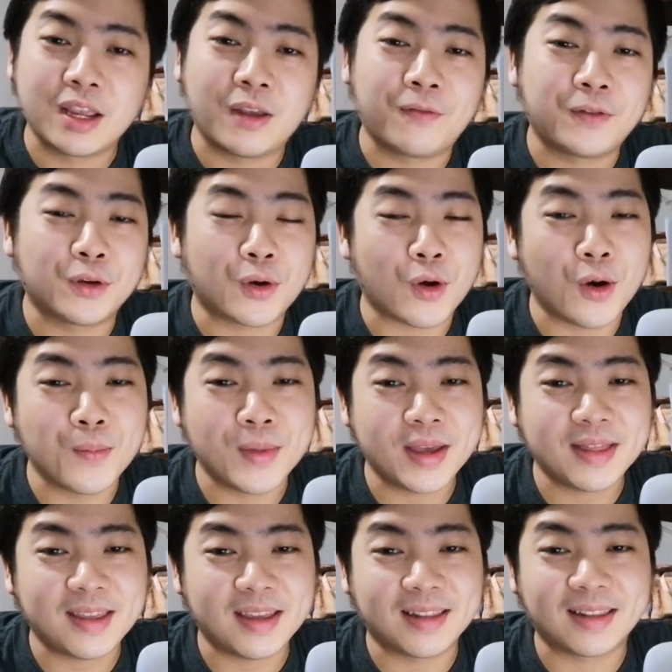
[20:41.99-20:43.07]
if you
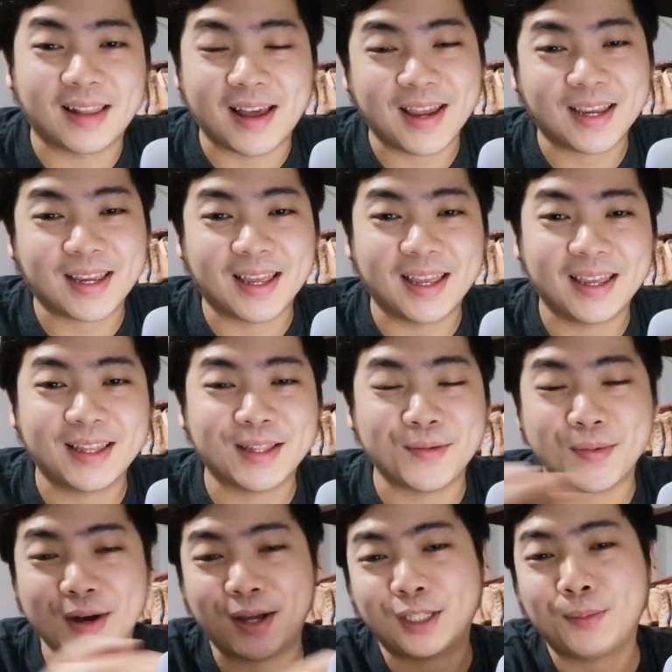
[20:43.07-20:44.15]
comment and like, di
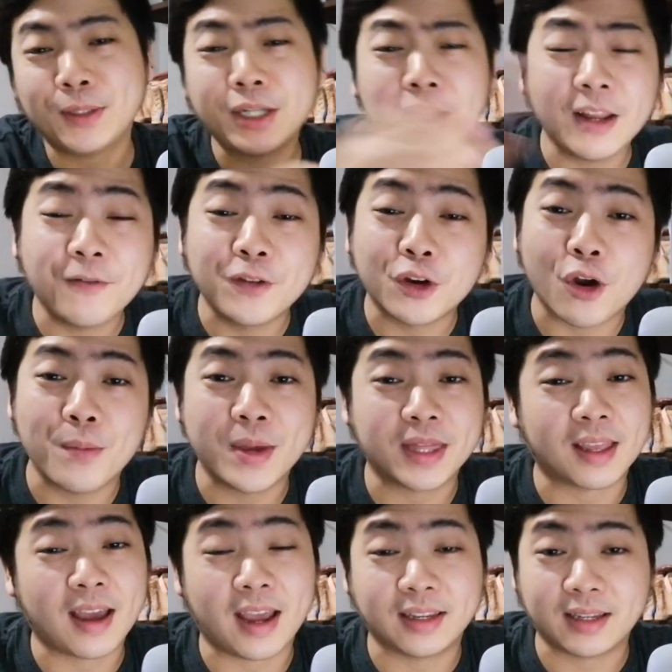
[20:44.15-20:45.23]
ba? Especially if you
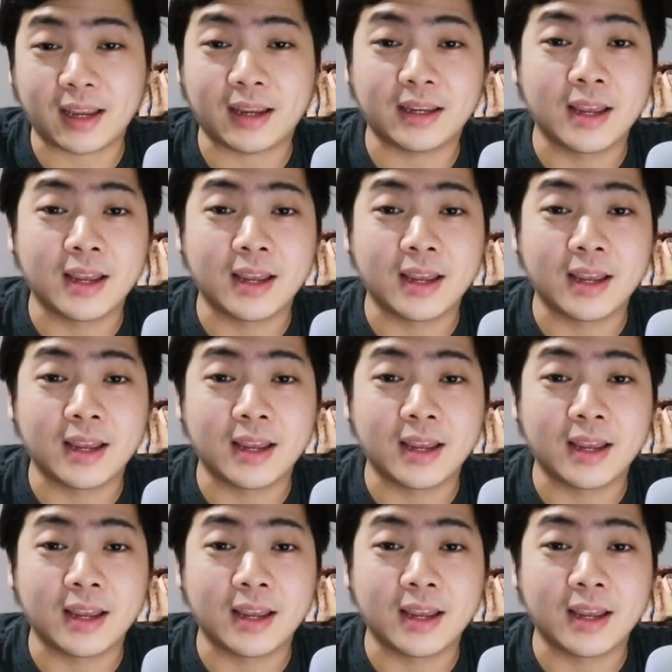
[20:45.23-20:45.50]
comment, guys.